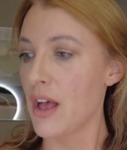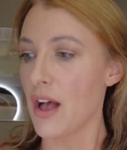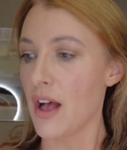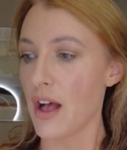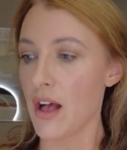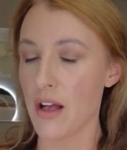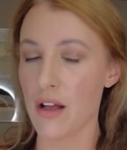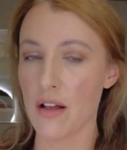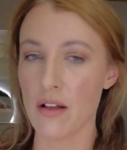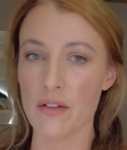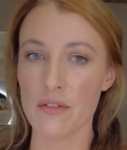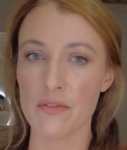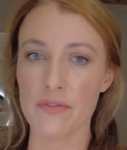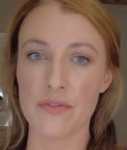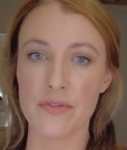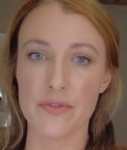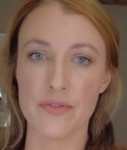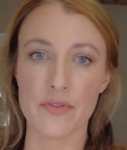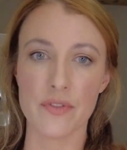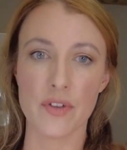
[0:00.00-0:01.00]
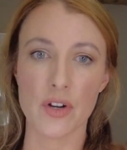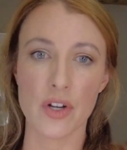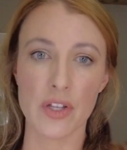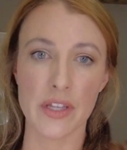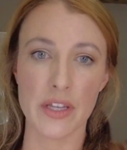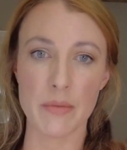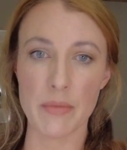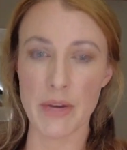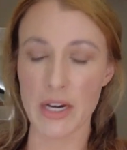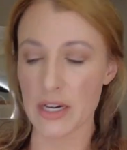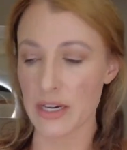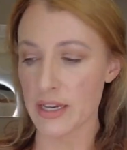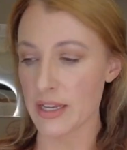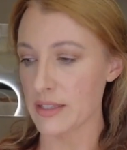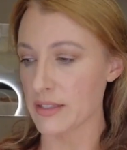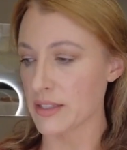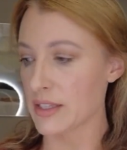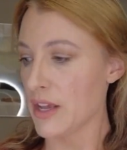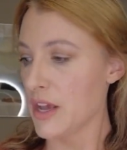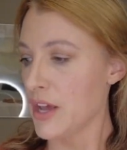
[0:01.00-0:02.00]
of early
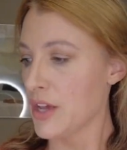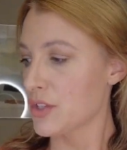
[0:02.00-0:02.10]
Americans.